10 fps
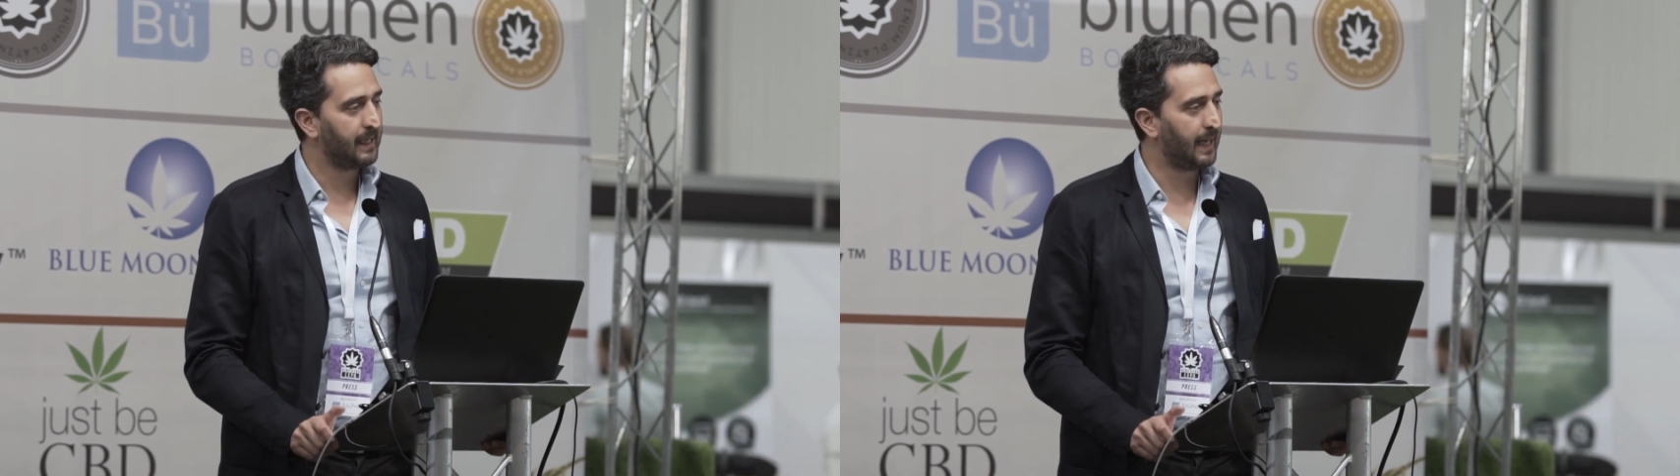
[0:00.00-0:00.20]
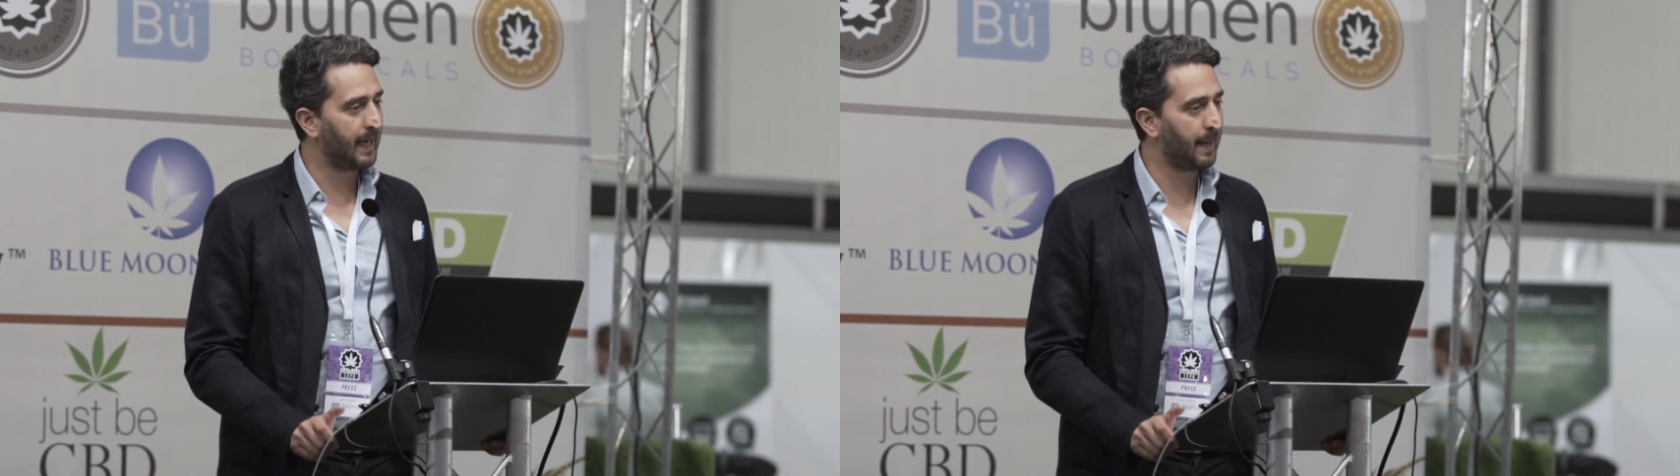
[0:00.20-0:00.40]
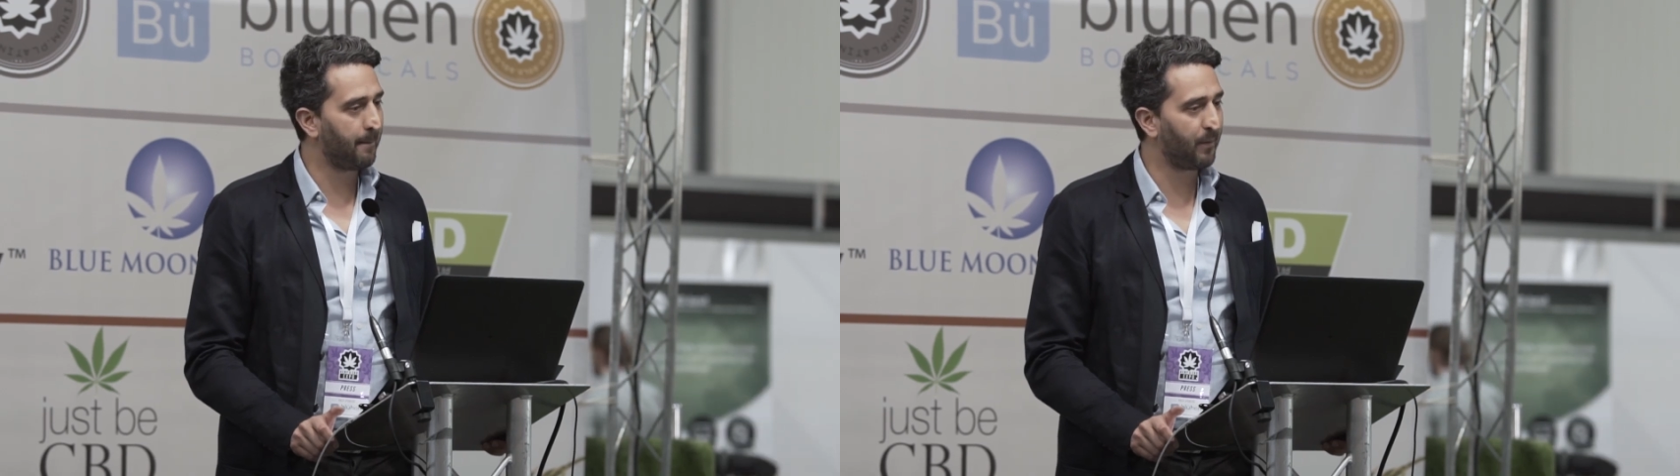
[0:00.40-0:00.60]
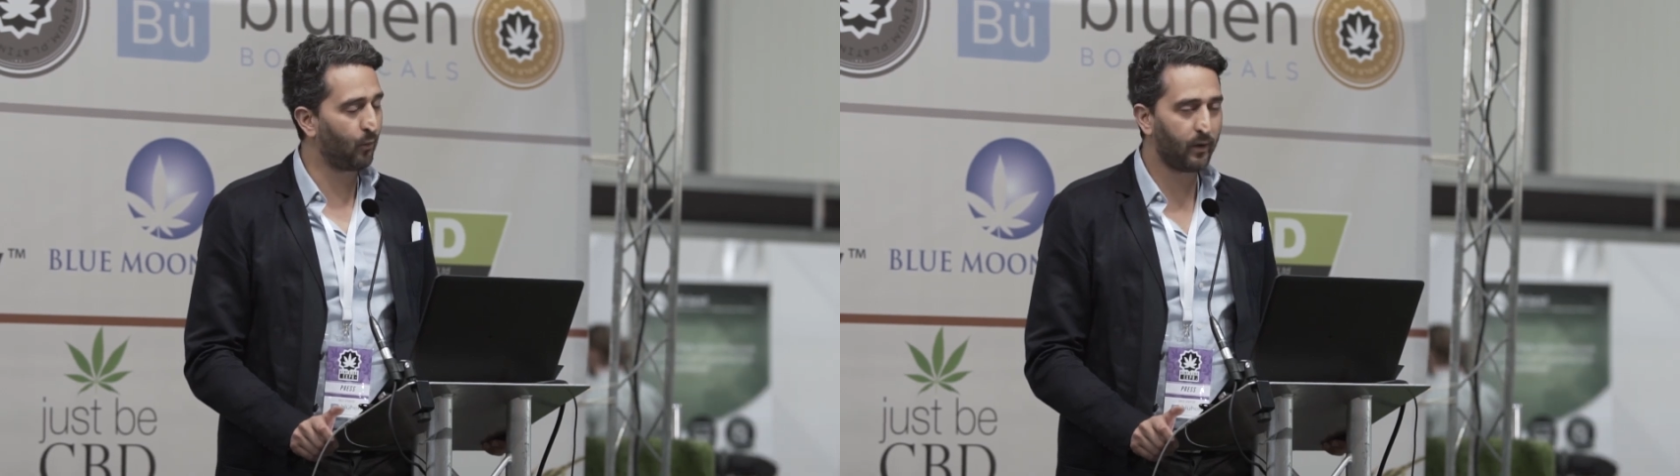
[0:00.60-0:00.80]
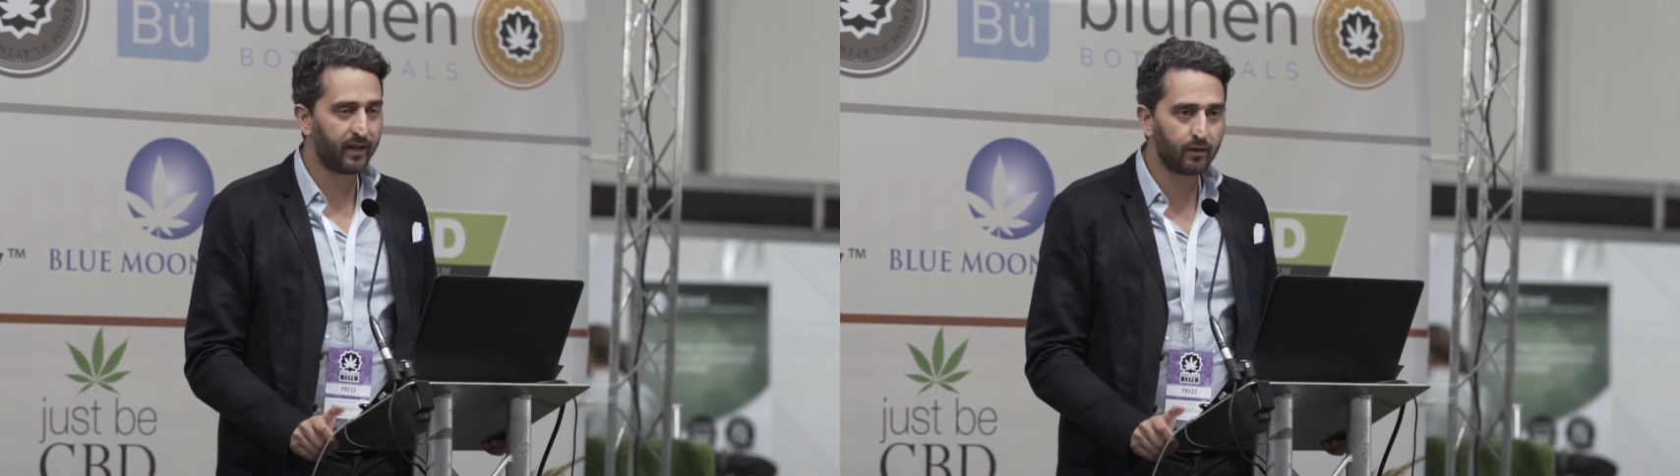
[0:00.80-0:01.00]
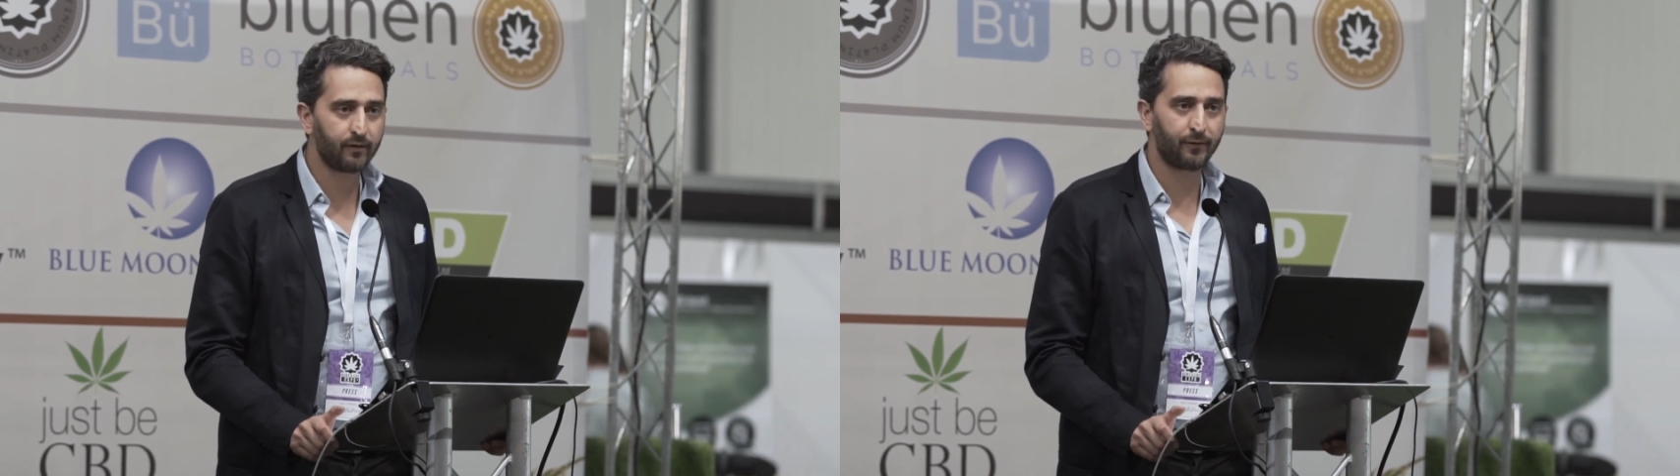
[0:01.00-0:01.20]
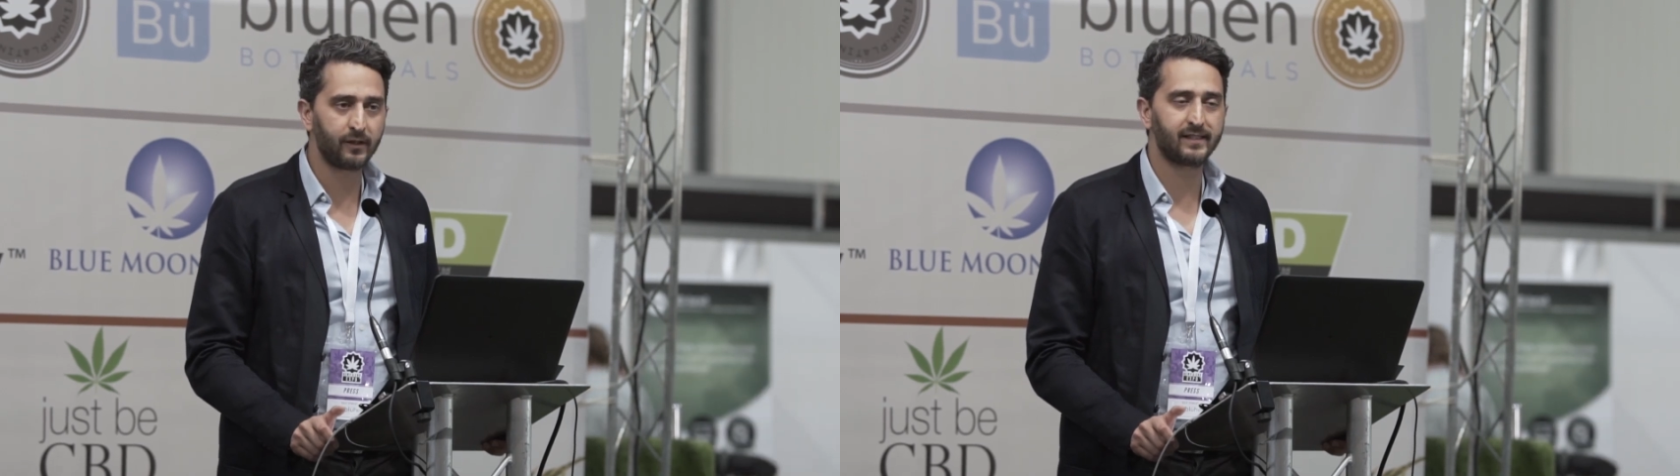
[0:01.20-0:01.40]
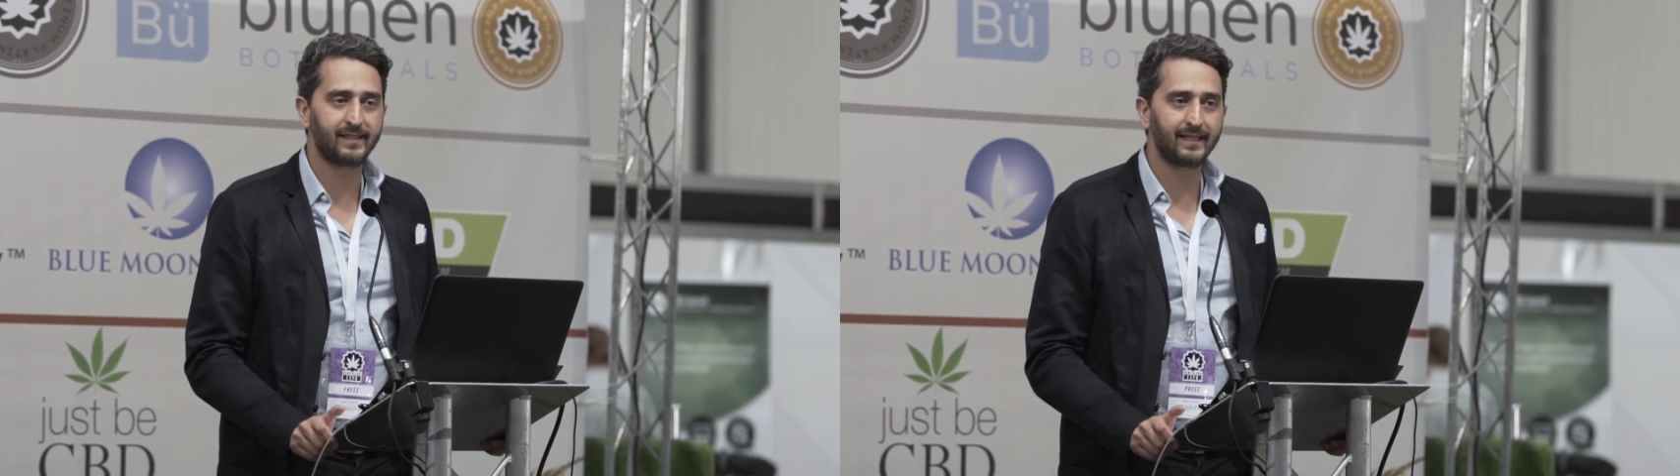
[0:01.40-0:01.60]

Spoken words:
But we are the first